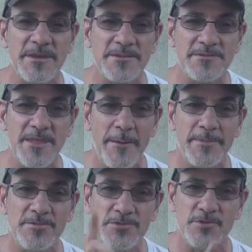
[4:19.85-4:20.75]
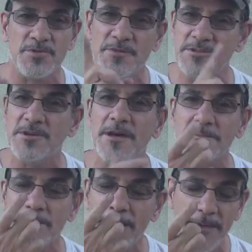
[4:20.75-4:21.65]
because it happened 2 or 3 times,